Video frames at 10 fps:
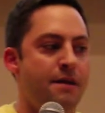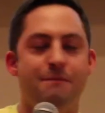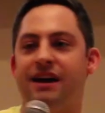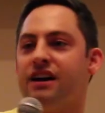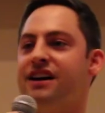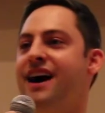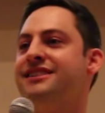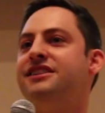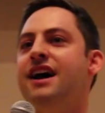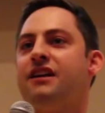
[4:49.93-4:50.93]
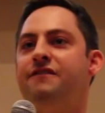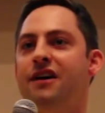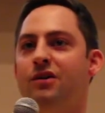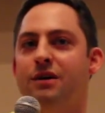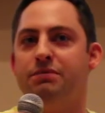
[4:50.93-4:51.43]
Make a contact
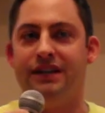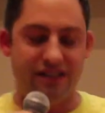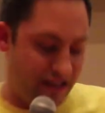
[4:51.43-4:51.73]
follow-up list.